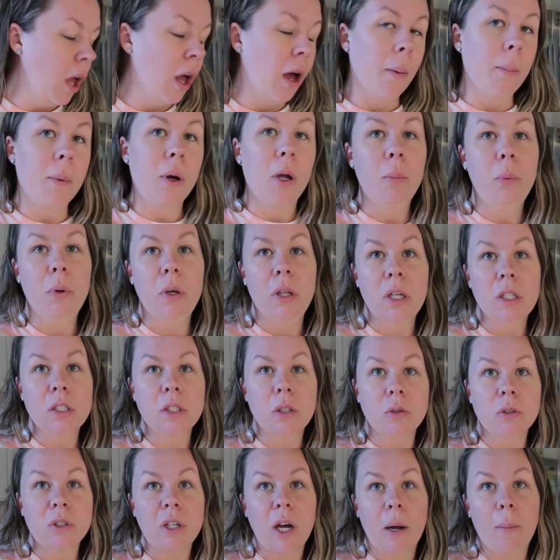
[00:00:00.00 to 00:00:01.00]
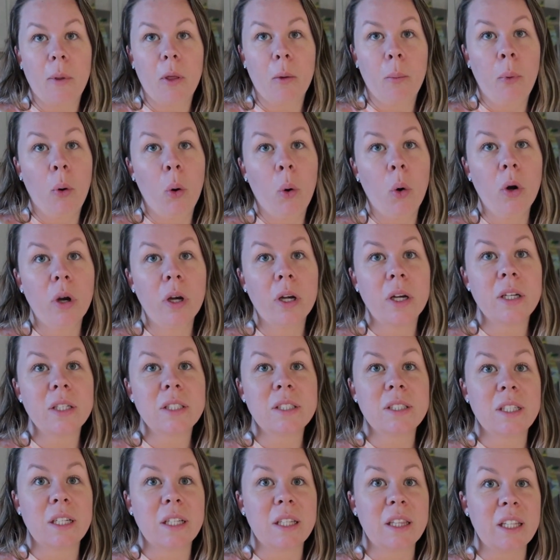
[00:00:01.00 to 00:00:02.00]
I'm gonna put this on top of the pork.
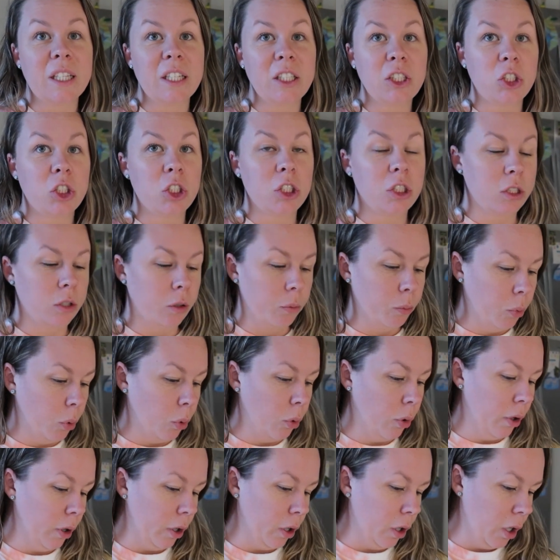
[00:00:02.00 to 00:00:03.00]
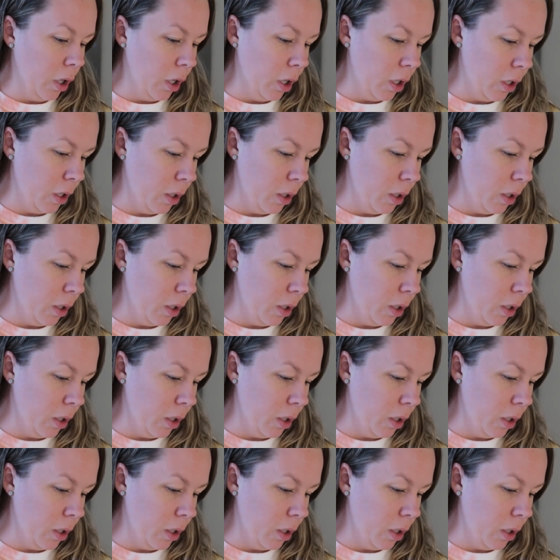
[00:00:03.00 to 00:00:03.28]
It's delicious on pork.